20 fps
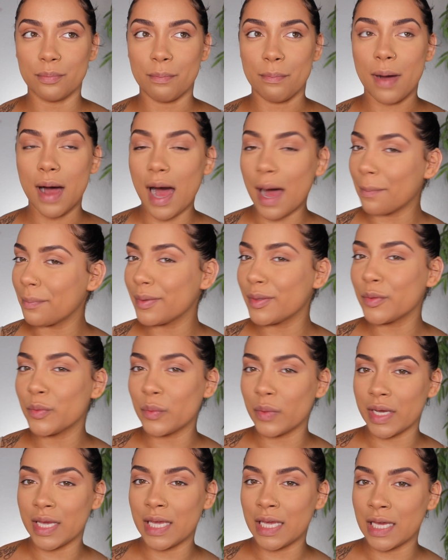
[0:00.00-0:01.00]
pop-in
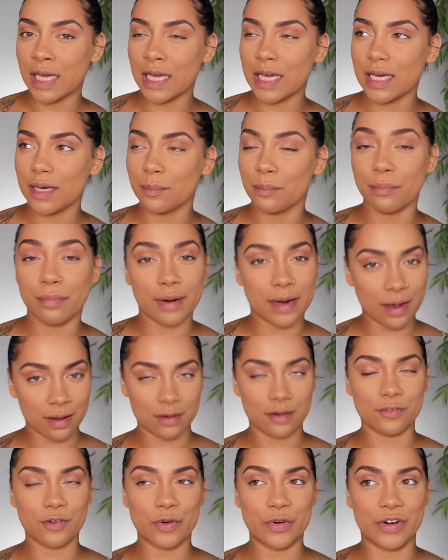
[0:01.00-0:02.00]
wing
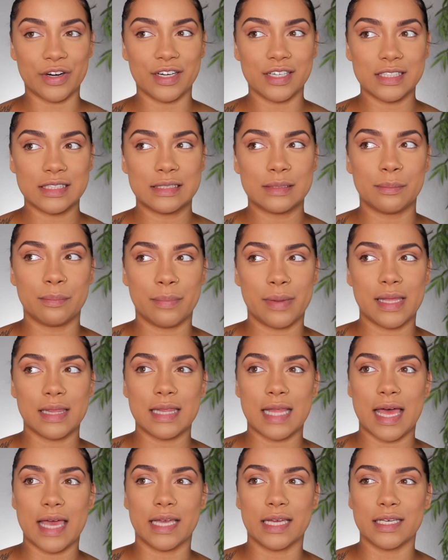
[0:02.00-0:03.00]
brown, of course, but
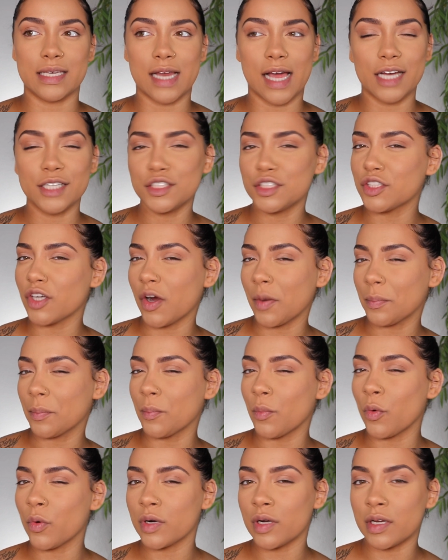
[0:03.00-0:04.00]
like not sharp,
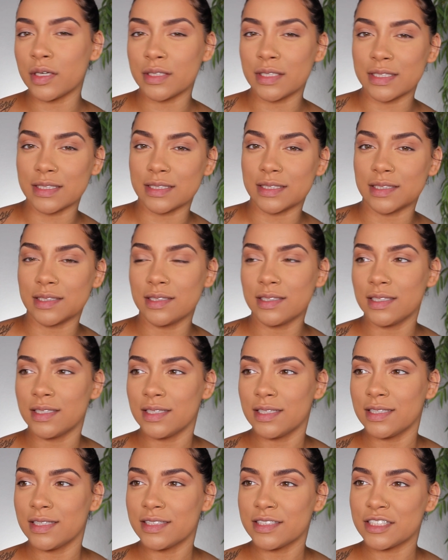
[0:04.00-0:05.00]
more on the
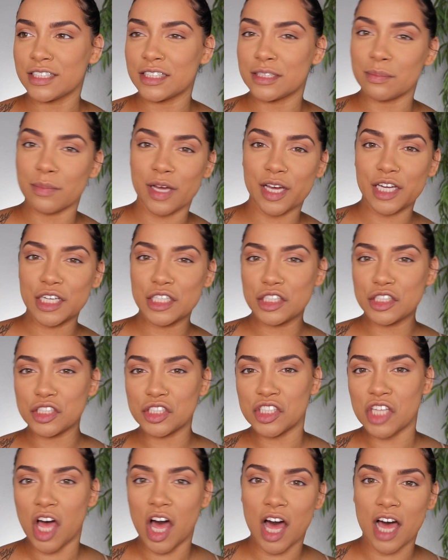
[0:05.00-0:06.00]
smudge,
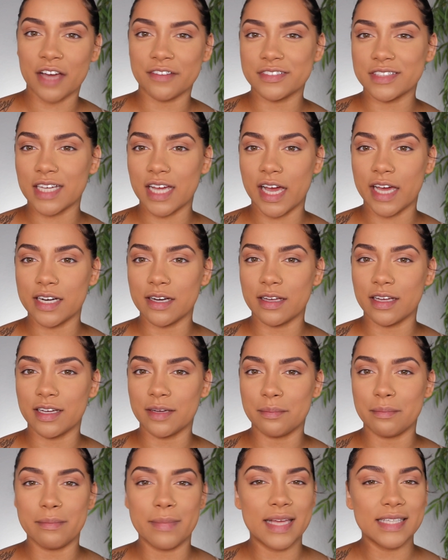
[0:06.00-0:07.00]
soft, kind
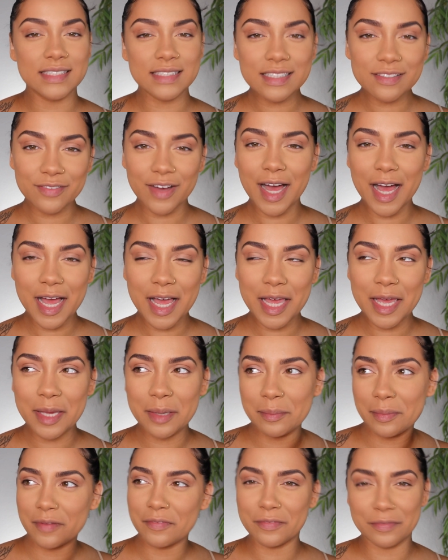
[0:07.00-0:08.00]
of messy
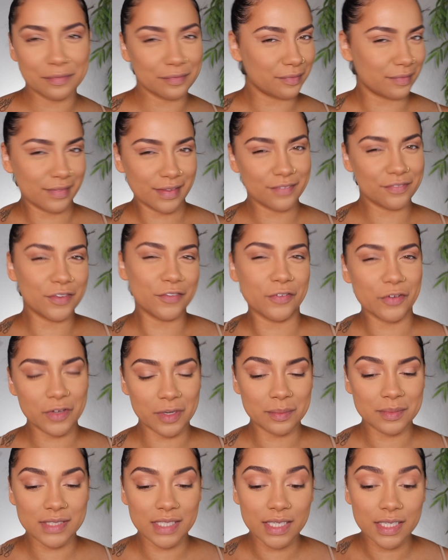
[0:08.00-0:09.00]
vibe, if you feel what
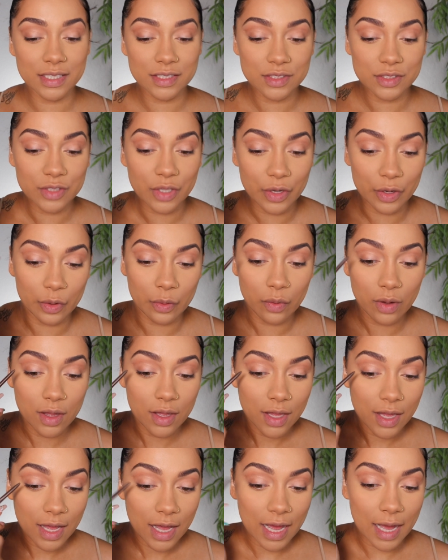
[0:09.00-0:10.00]
I'm saying. So
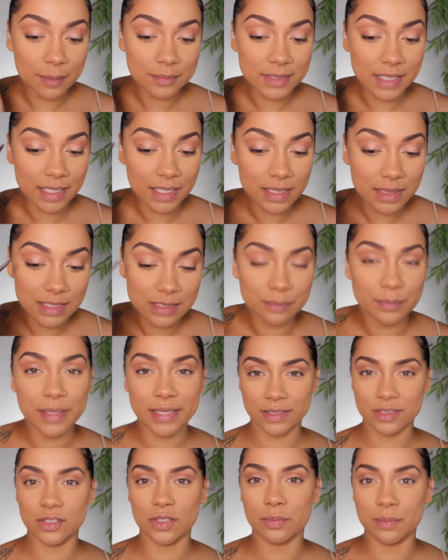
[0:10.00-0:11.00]
I'm taking this
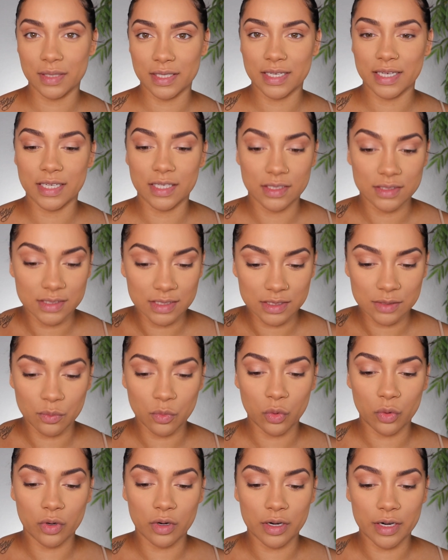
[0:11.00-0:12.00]
pencil because it's
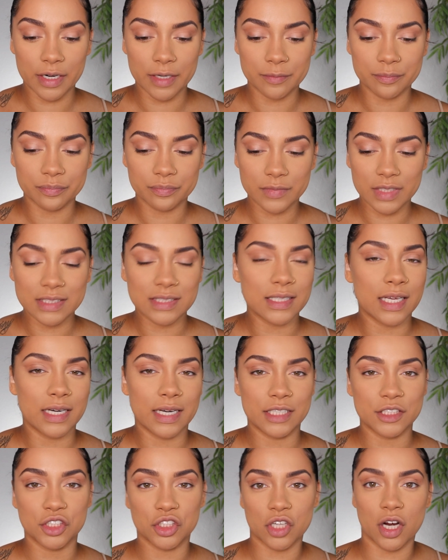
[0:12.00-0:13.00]
not
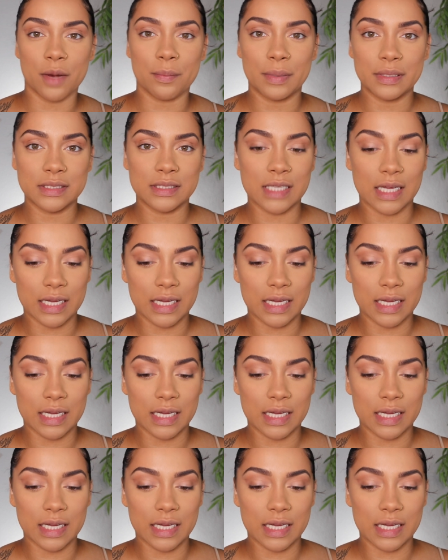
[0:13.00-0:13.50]
as sharp, it's